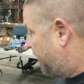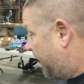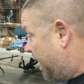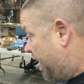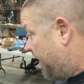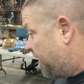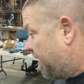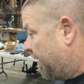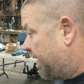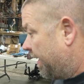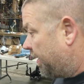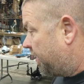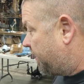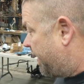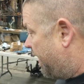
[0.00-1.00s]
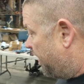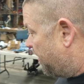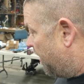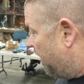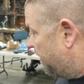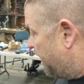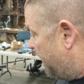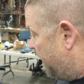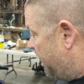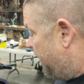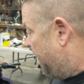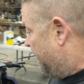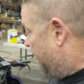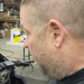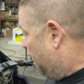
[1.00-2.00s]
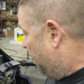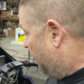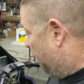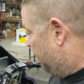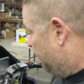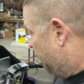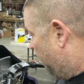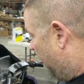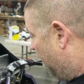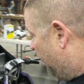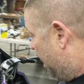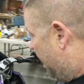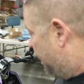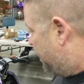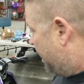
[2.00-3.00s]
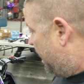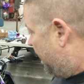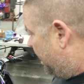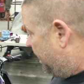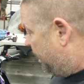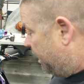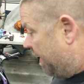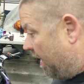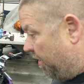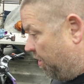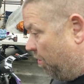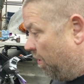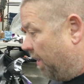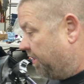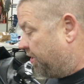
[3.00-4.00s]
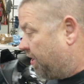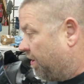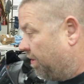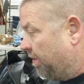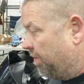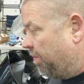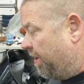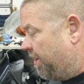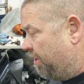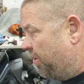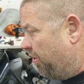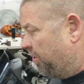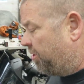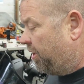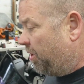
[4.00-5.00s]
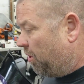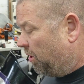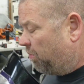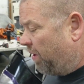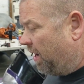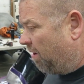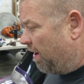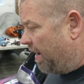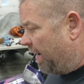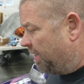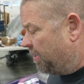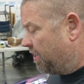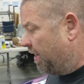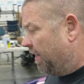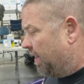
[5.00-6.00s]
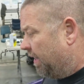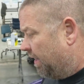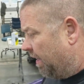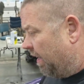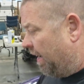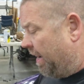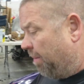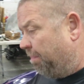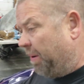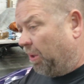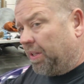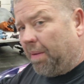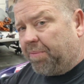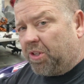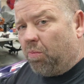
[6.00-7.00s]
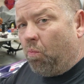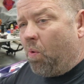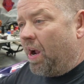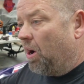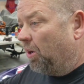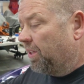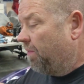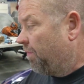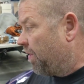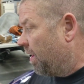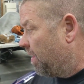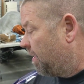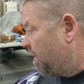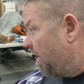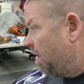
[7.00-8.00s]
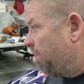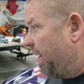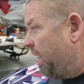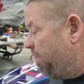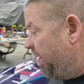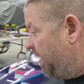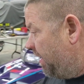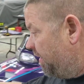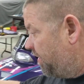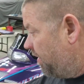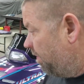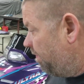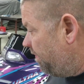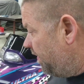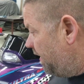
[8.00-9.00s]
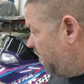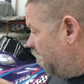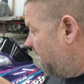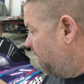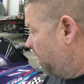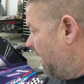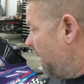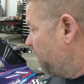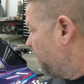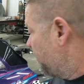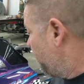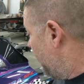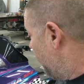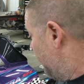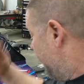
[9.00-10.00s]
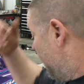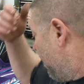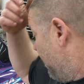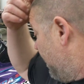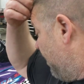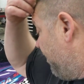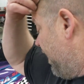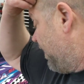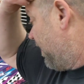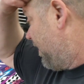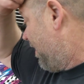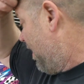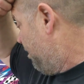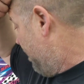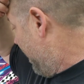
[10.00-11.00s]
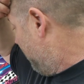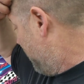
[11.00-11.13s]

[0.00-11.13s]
skis, got the skis all done. Wear rods on, not new ones, reused the old wear rods. I had to build up some weld in front of the carbide because the rod was wearing down enough that the carbide